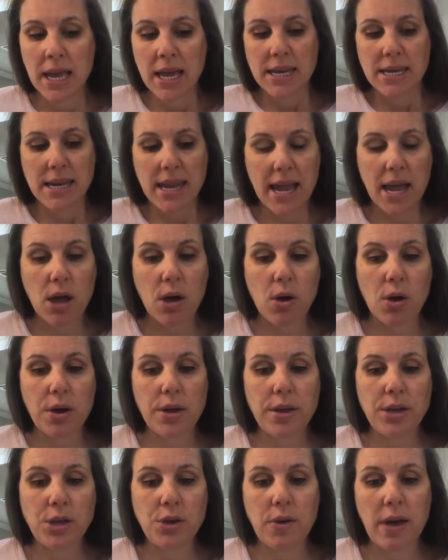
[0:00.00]
Now,
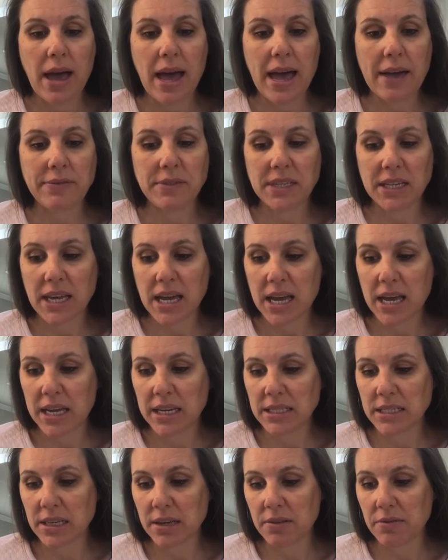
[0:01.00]
you have to
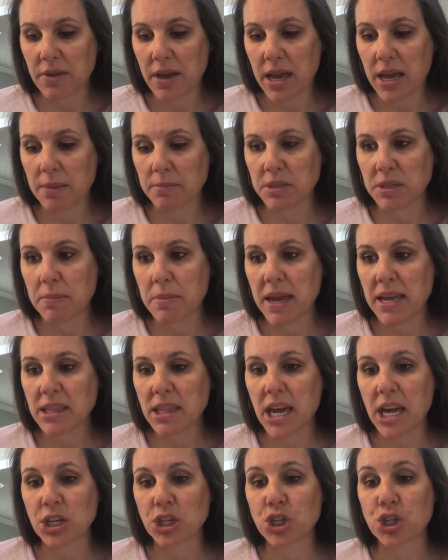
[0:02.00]
kind of, to make
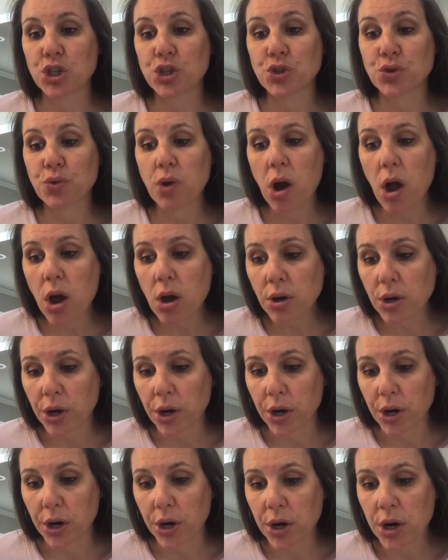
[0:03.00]
that
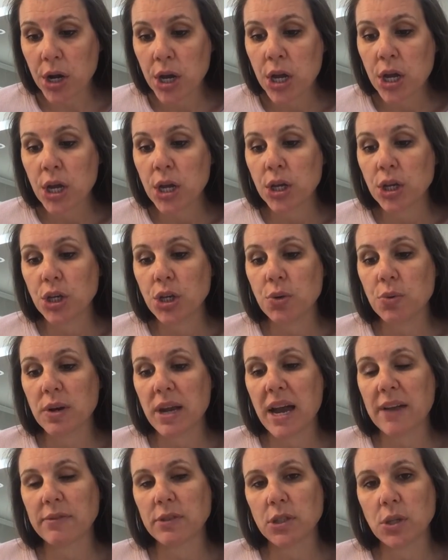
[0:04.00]
stronger, you would
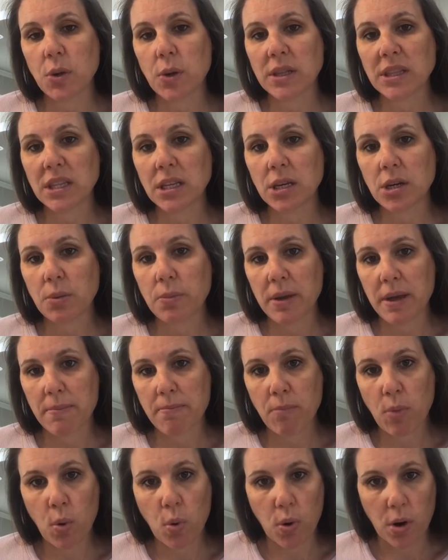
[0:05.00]
have to know a little bit
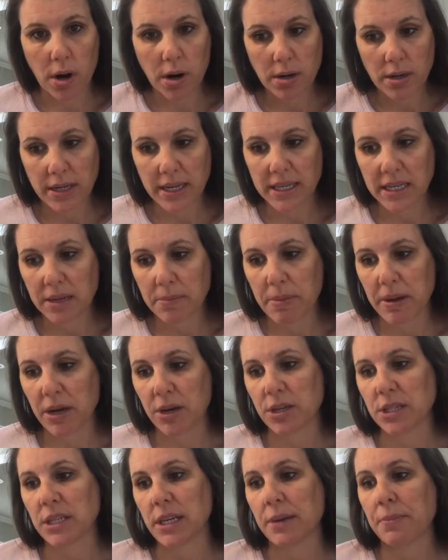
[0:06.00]
more in
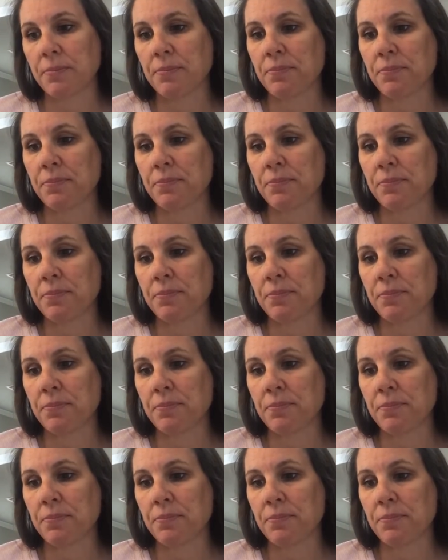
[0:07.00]
comparison.